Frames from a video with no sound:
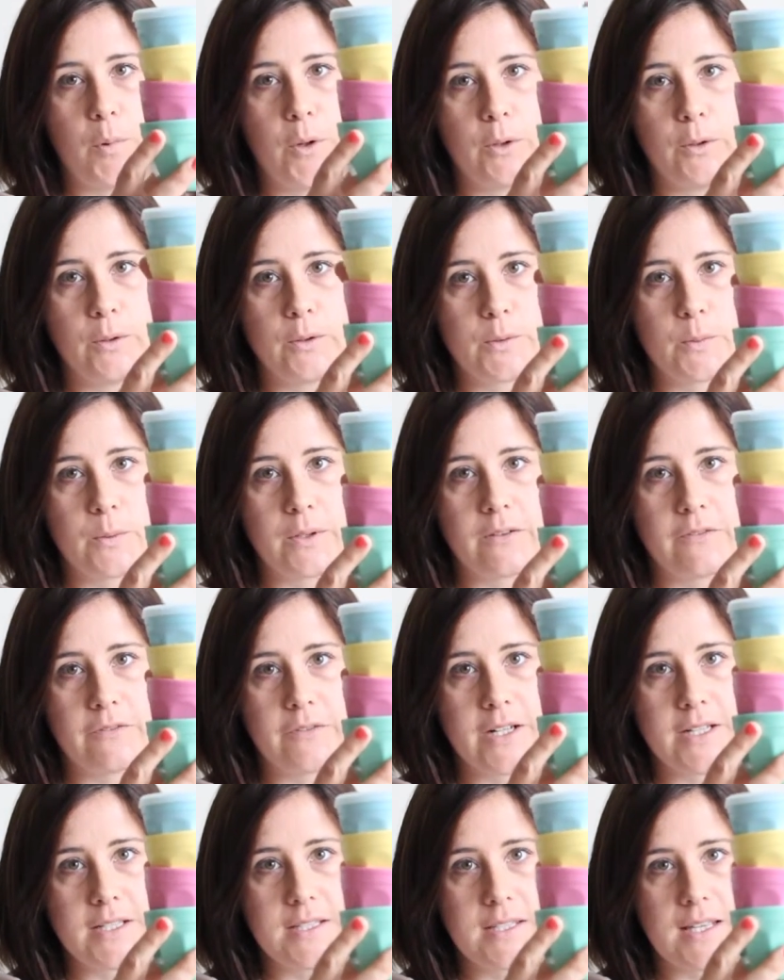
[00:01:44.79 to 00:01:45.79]
bowls were the
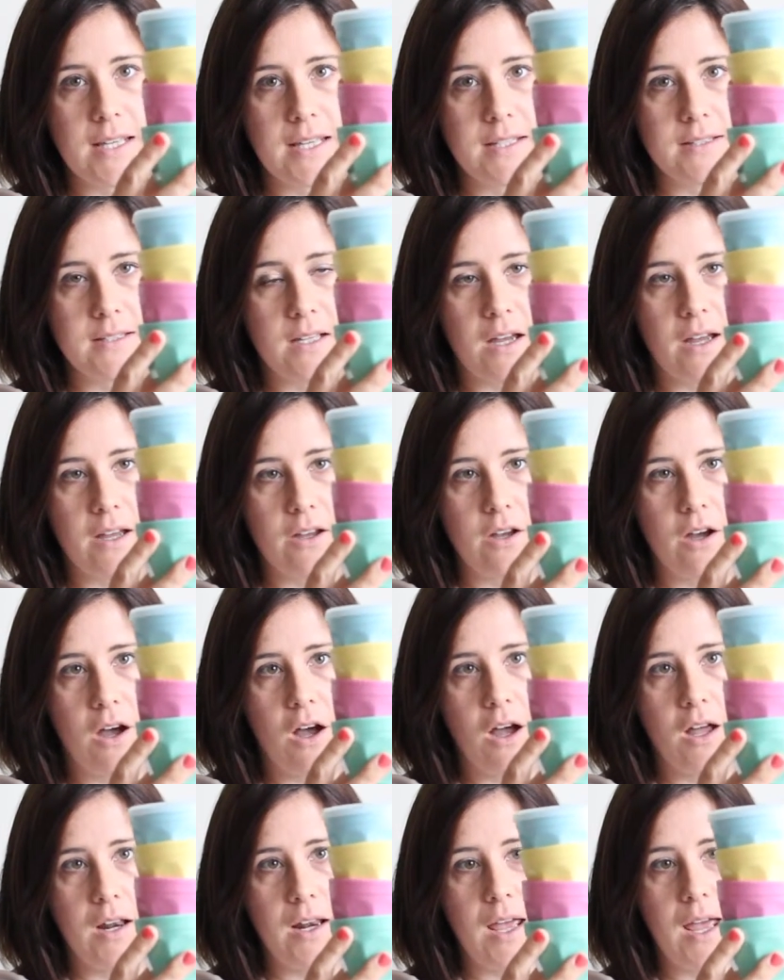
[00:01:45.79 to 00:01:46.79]
first things I
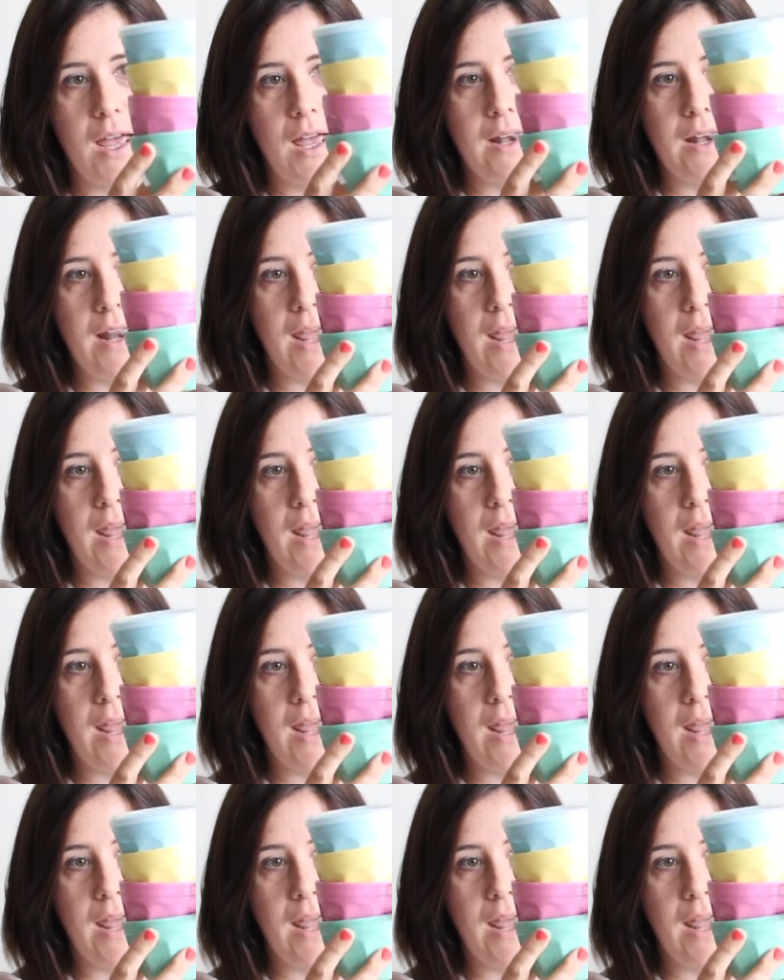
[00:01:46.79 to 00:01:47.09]
got.